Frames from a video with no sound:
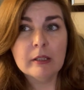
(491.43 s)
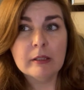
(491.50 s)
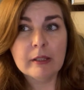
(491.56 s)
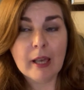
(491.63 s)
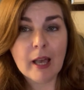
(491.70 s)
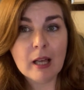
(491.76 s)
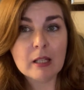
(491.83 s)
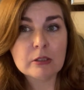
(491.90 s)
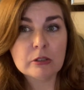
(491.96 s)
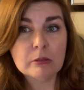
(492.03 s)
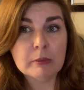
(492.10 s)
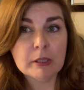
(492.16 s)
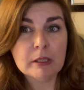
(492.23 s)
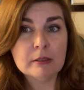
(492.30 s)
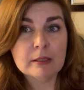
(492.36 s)
the
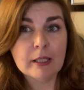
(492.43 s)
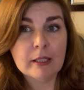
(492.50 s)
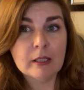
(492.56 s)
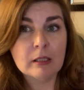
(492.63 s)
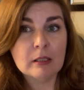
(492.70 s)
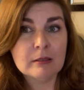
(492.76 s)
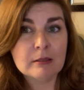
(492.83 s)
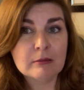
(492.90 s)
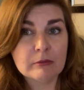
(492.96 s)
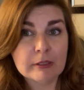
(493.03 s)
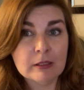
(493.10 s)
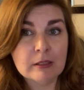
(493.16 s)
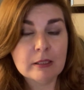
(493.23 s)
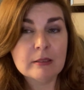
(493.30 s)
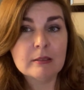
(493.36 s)
action being taken is
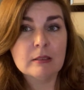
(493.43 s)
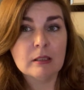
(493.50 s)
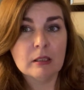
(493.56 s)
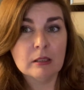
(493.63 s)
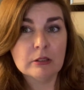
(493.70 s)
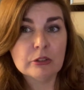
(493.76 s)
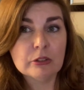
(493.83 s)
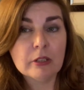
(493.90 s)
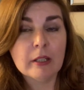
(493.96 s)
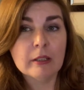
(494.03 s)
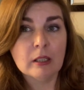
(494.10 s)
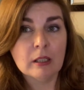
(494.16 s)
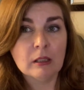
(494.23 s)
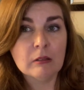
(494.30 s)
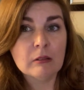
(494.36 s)
releasing,
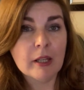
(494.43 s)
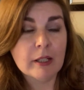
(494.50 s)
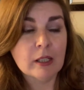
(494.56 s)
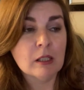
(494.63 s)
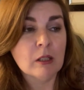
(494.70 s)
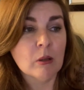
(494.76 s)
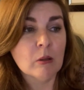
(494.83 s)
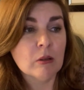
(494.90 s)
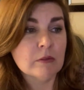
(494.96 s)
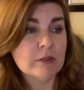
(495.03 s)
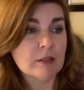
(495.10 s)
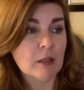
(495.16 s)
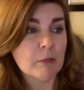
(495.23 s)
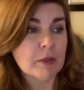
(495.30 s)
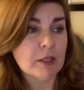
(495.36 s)
shedding, letting go of
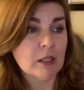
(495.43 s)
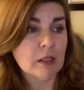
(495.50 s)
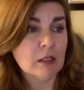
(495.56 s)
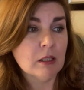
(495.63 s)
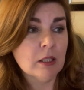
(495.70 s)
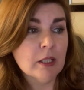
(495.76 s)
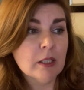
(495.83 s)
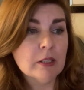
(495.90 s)
something